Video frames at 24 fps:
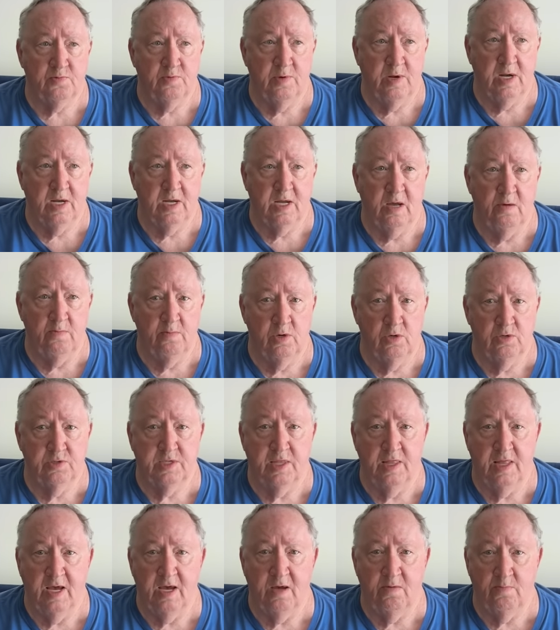but I got most
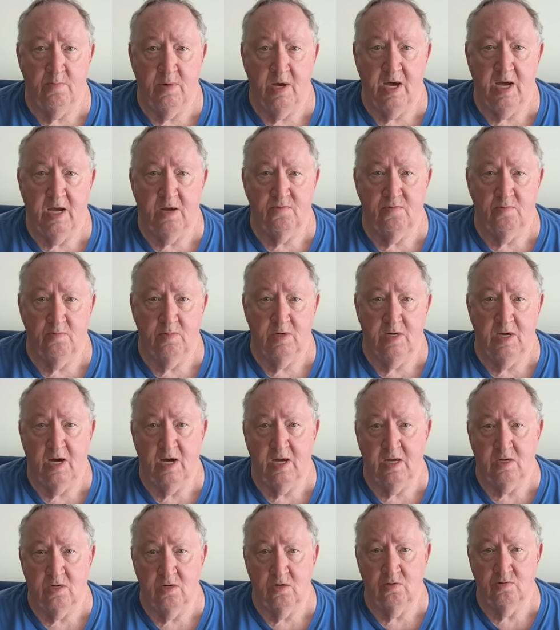of that back from
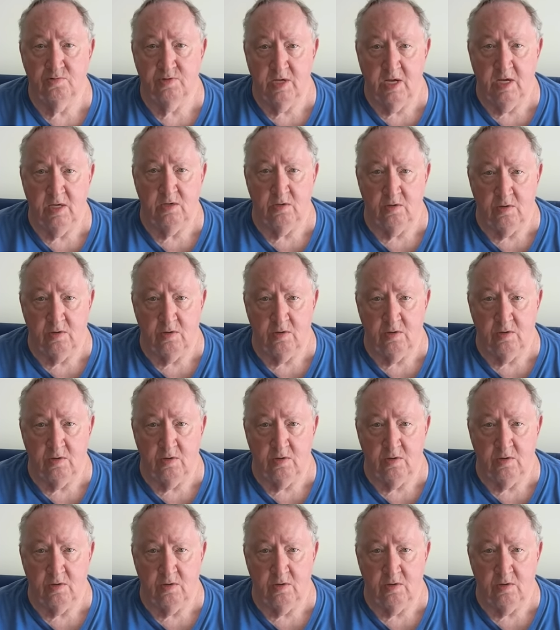Geico. Thank you,